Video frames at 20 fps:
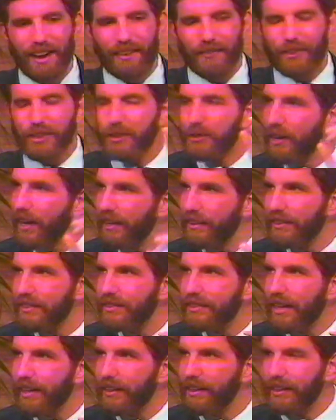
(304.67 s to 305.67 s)
We drank the
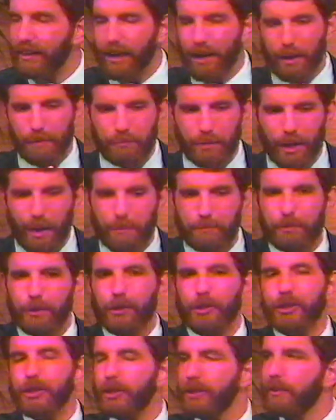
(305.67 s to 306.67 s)
second cup, and I
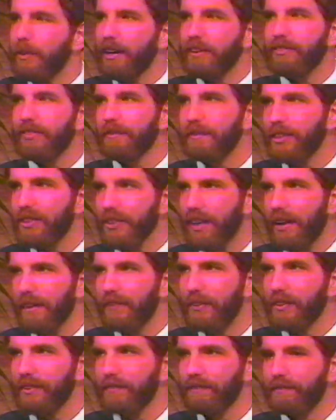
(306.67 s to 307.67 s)
pushed away from the
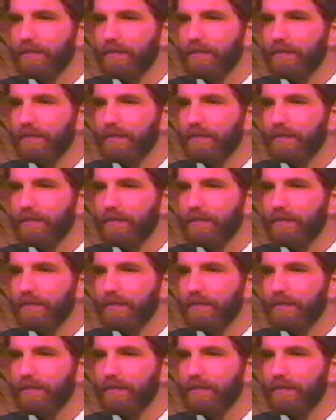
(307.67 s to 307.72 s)
table,